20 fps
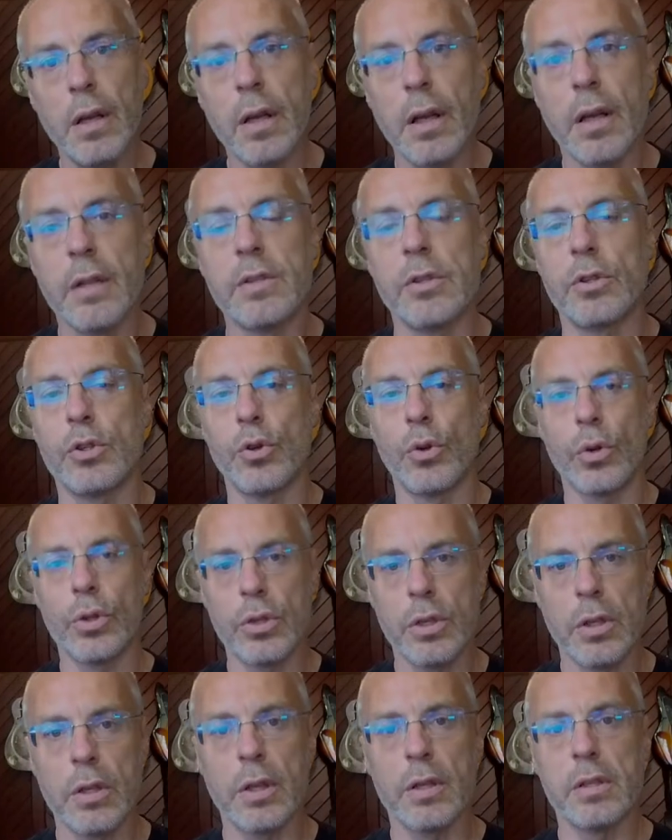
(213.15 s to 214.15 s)
It's a
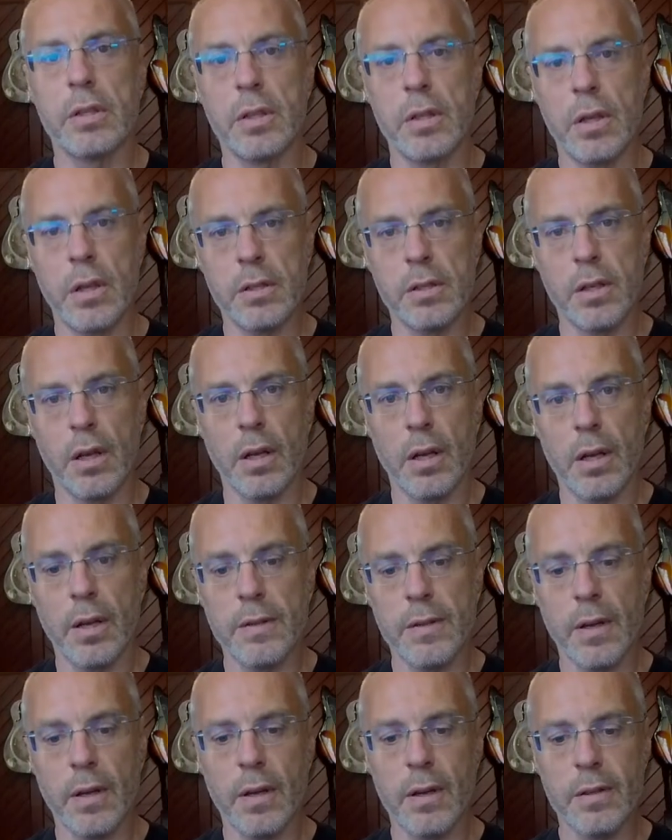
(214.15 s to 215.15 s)
choice. It's
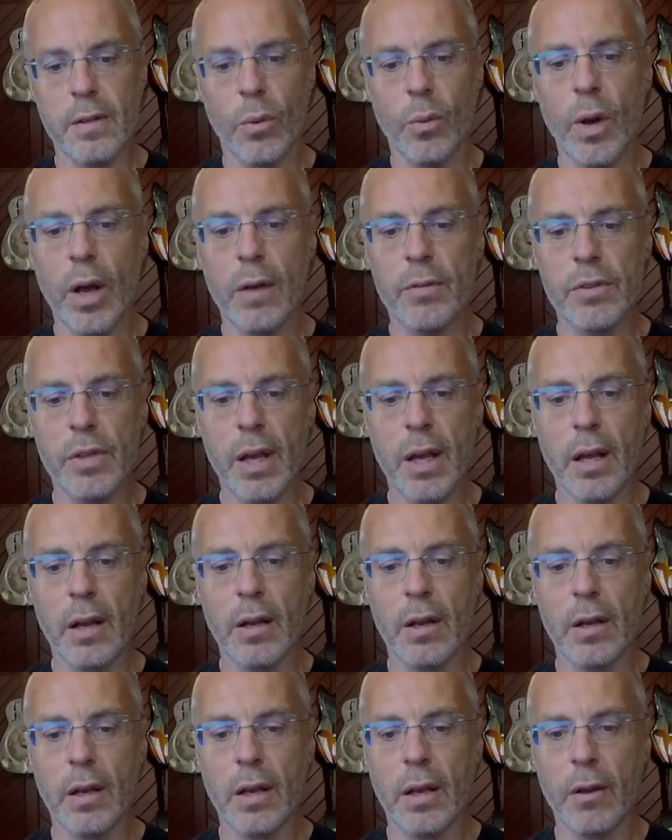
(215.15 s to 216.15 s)
a way of saying,
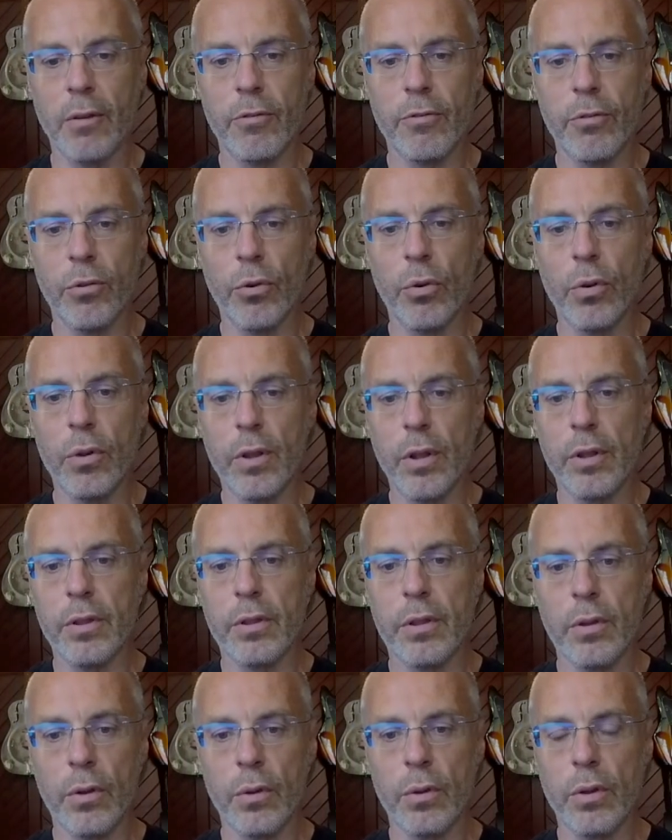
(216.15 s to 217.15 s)
like, for all
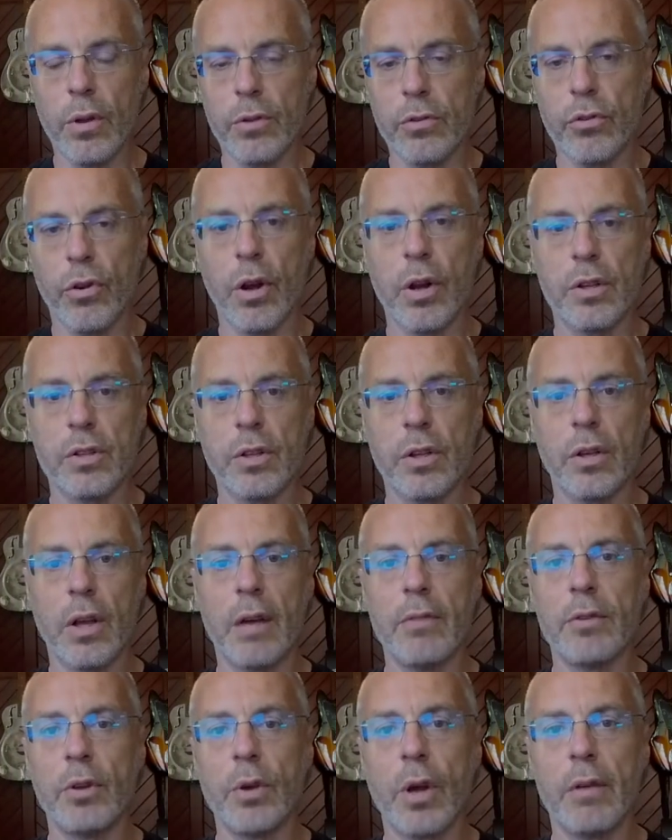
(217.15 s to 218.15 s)
the drugs that you
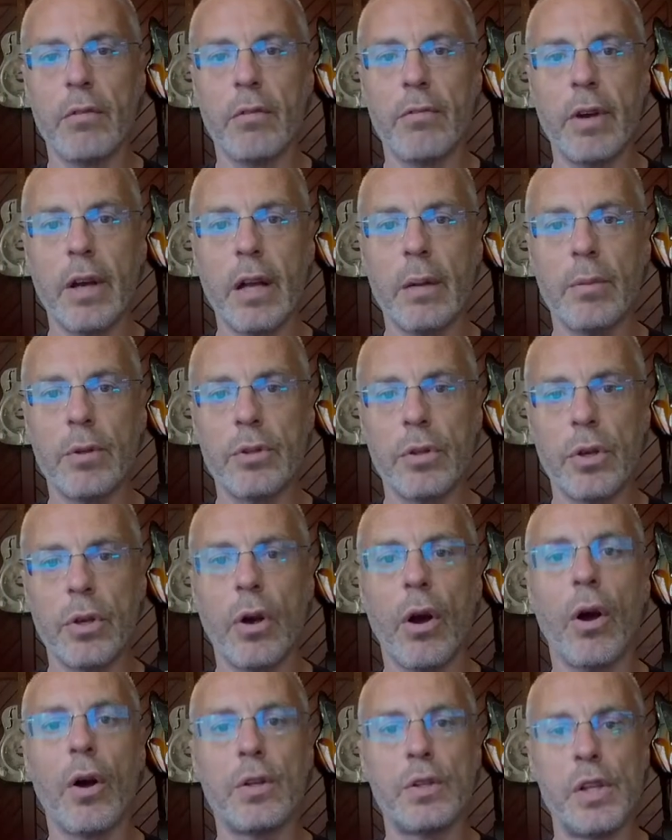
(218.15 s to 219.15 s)
have available to you,
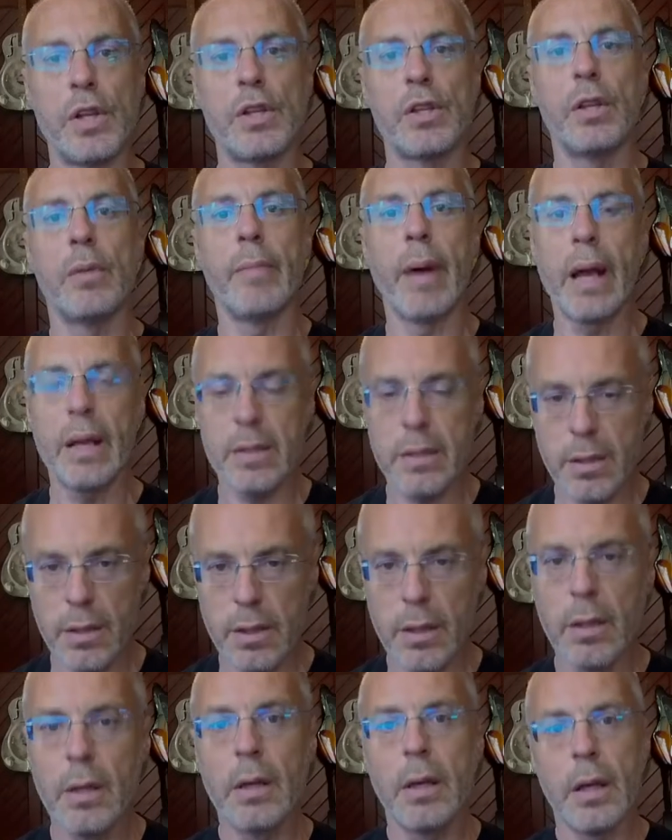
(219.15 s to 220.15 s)
ours is the best
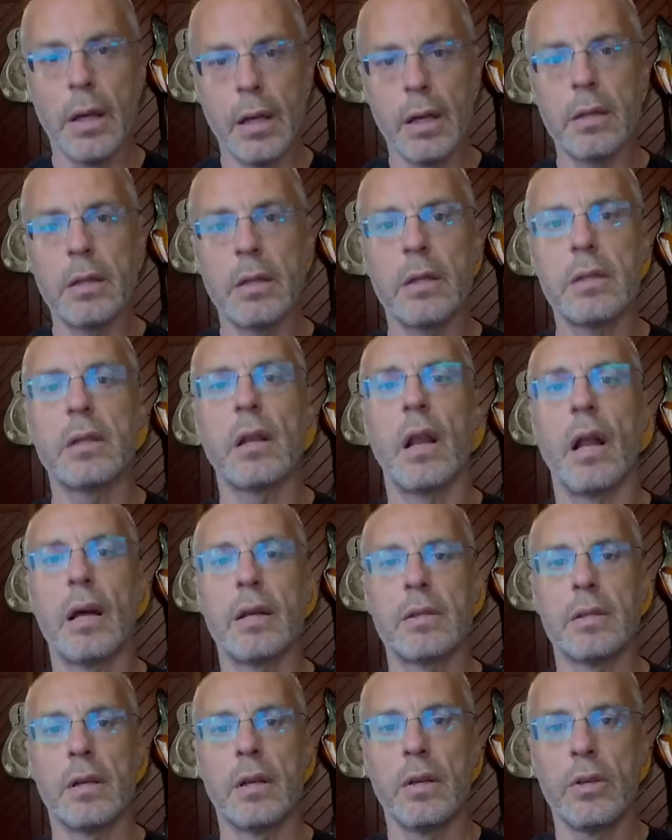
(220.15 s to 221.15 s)
in this
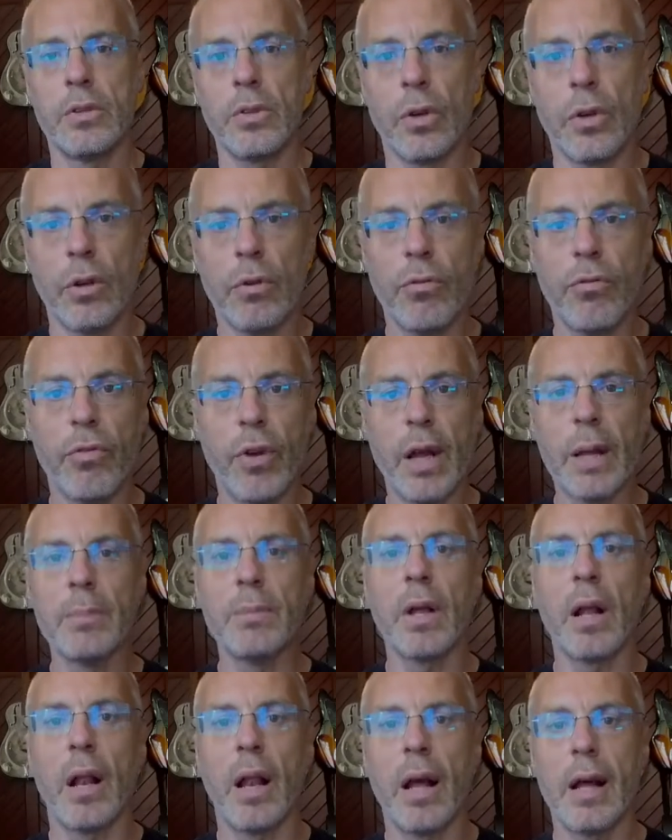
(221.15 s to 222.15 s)
class. So you framed
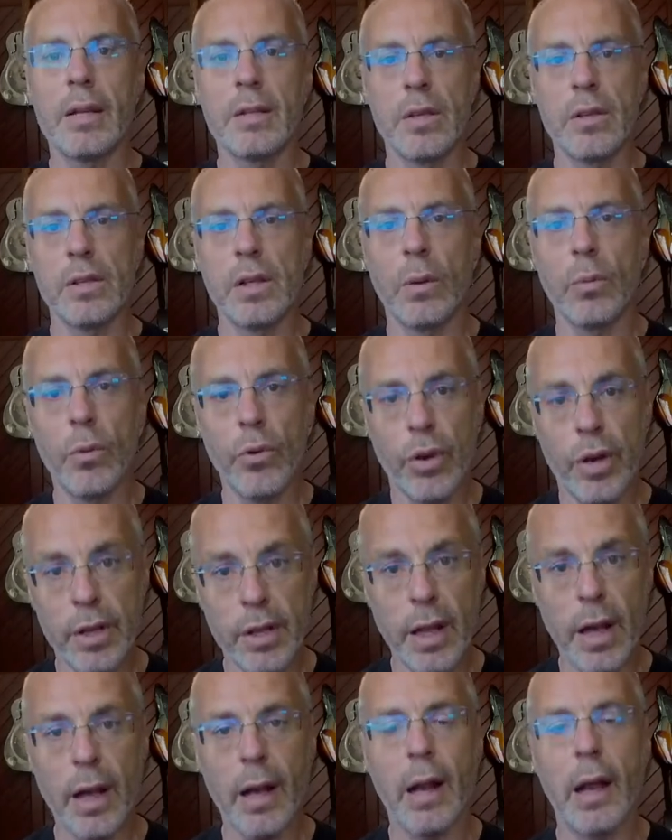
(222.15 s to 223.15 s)
the class, you said we're in
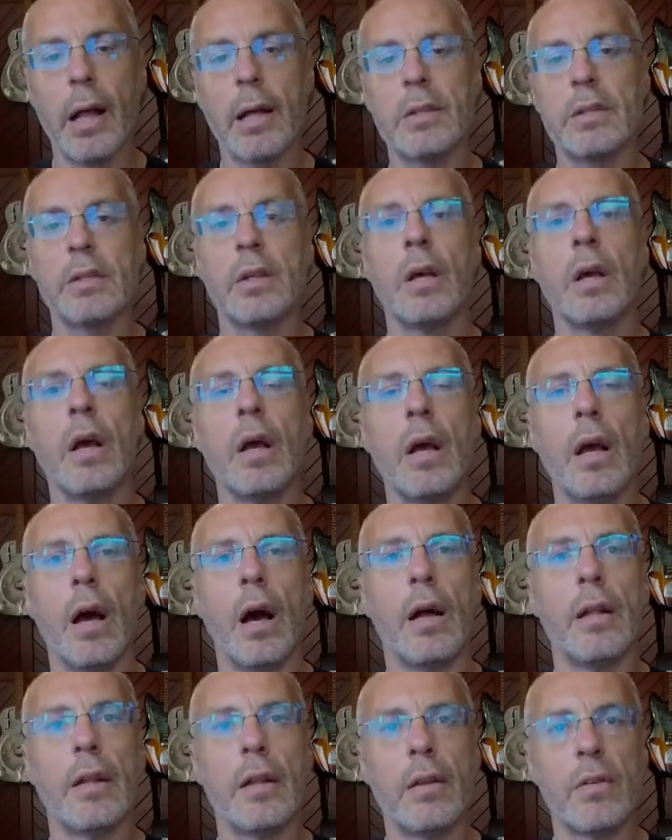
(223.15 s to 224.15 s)
that class,
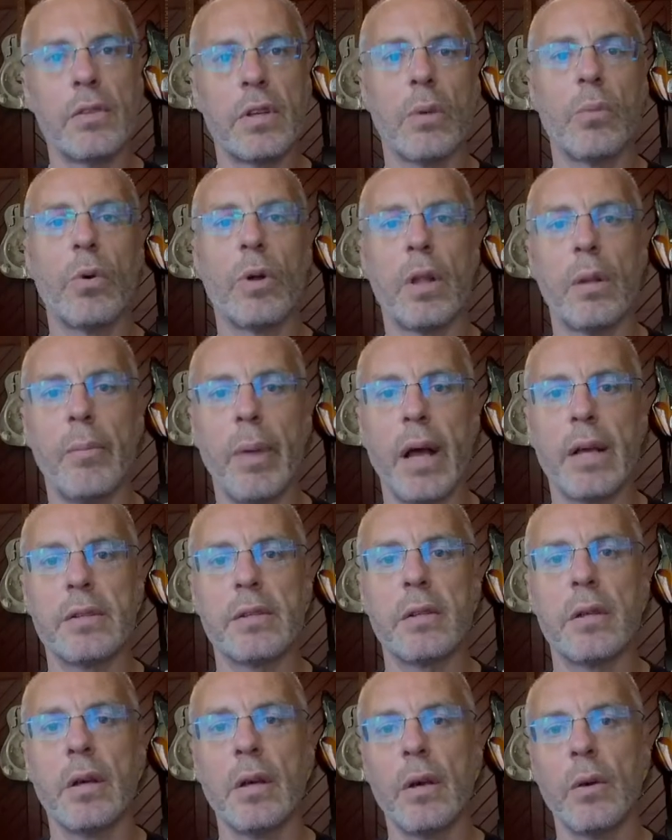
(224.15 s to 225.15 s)
and then you said we're the best.